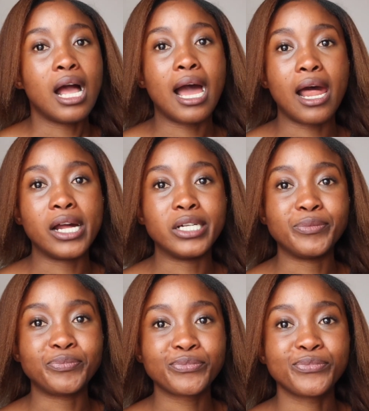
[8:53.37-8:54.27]

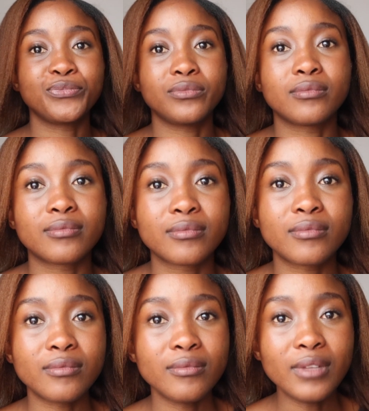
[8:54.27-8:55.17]

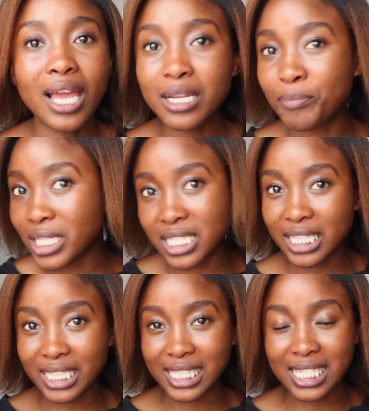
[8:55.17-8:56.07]
And
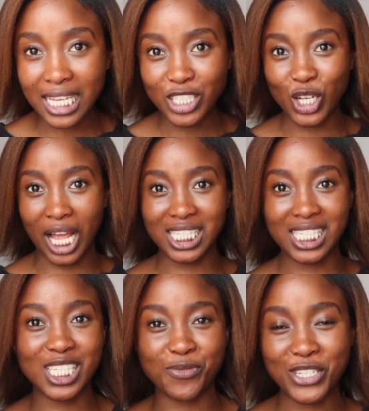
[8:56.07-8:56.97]
basically this is it, you guys.
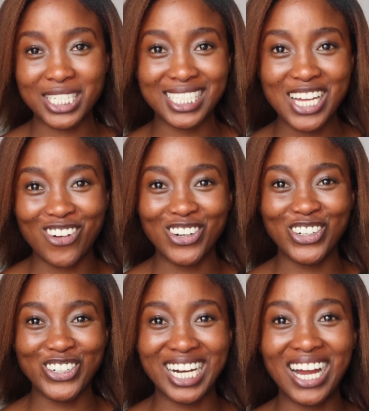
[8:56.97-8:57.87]
This is basically how I
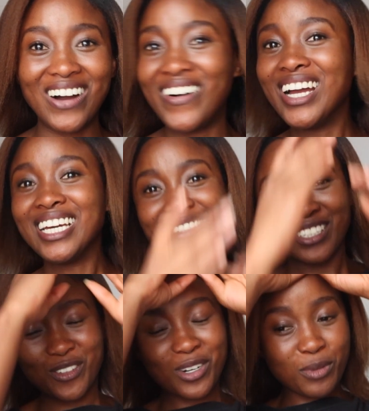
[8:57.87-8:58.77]
look now.
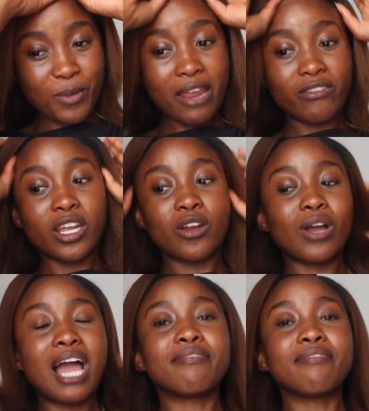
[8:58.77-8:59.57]
This is gonna be my everyday look.